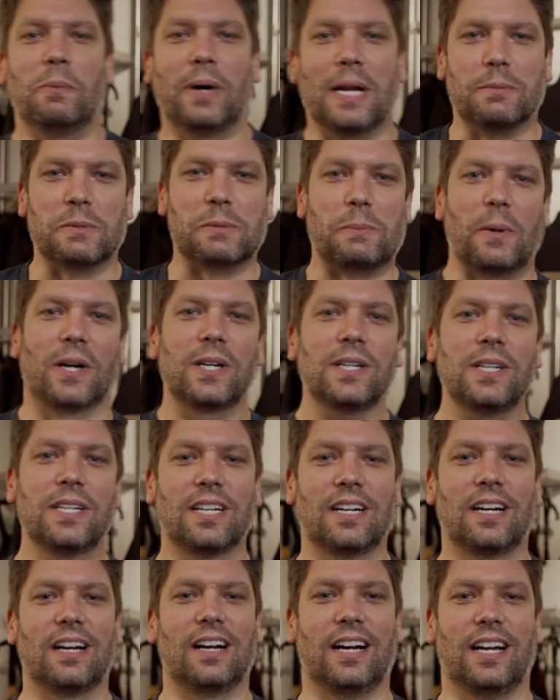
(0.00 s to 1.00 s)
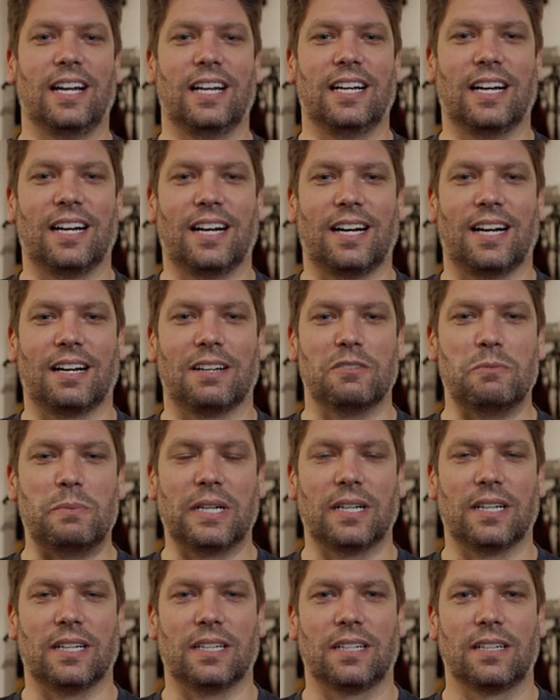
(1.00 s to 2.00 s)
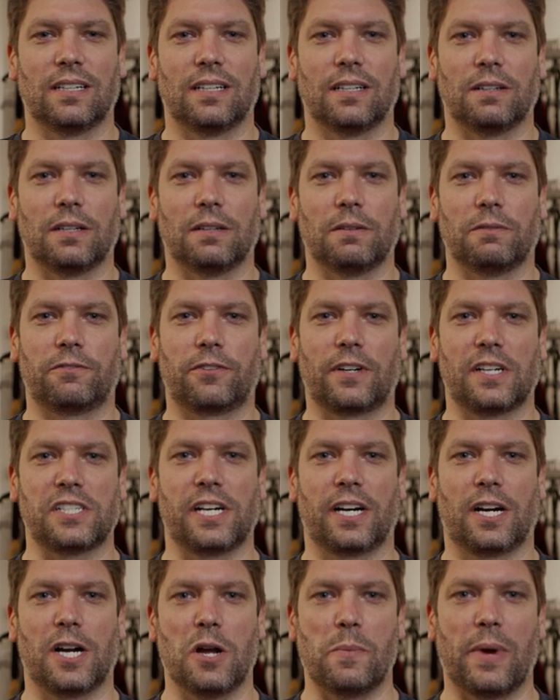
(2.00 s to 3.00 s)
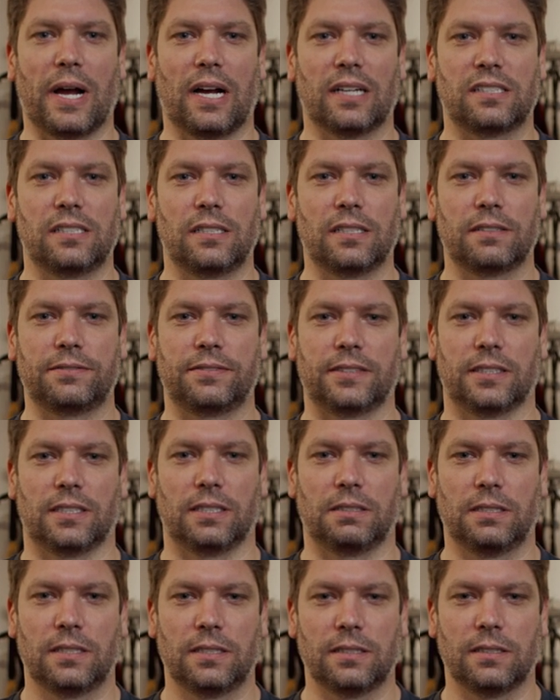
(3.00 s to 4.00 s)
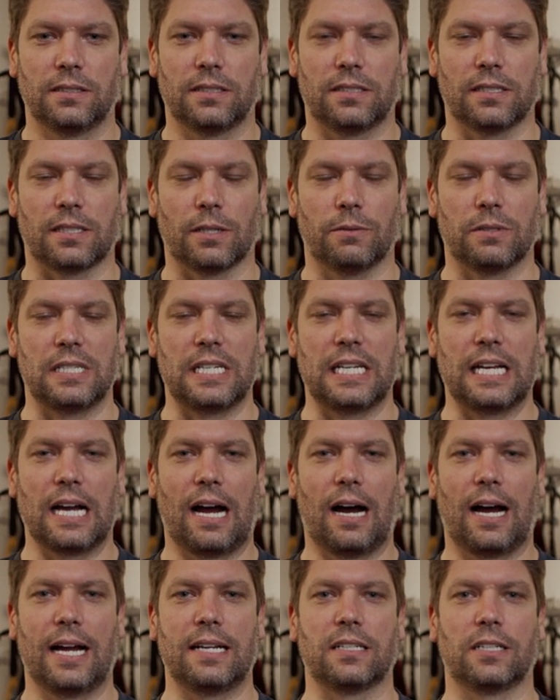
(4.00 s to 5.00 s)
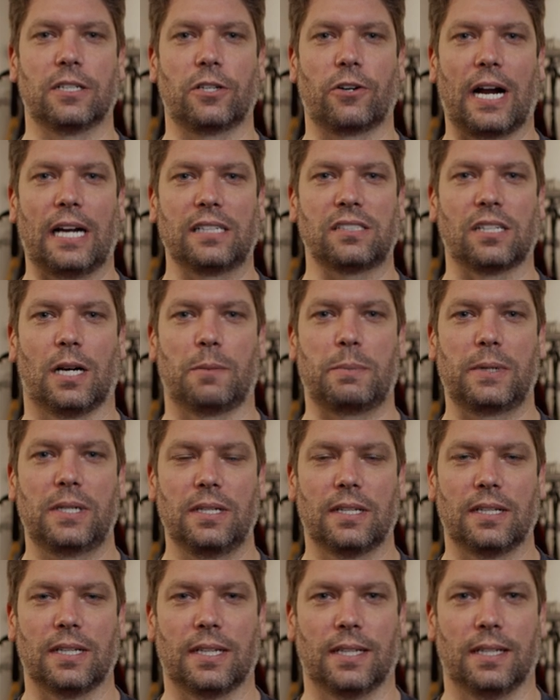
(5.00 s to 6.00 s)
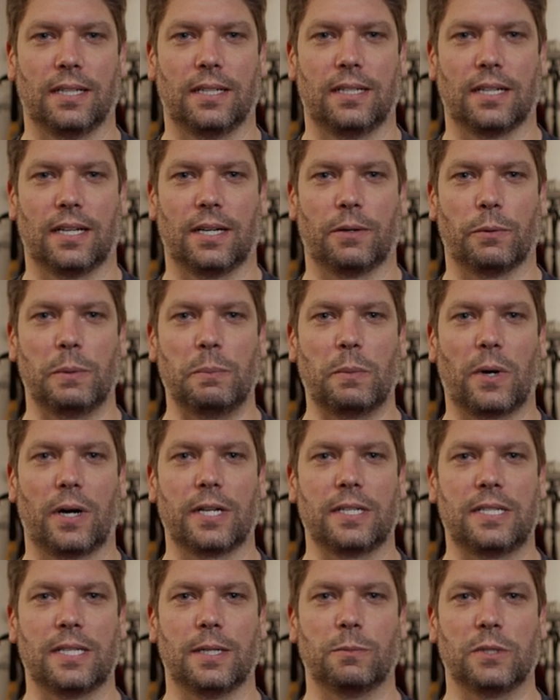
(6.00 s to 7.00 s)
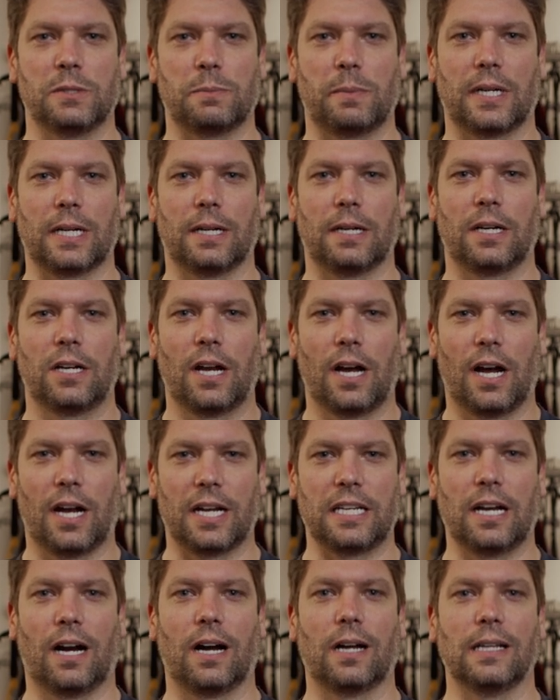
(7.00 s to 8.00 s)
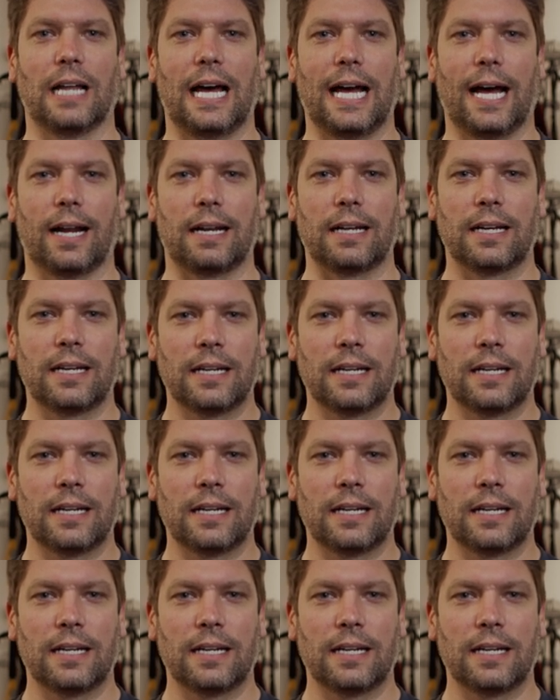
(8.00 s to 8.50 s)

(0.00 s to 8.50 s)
My name's Mark. I uh, have been a fresh air ambassador for since I was knee high to a grasshopper and uh, when Marty Tim was but a, a, young lad.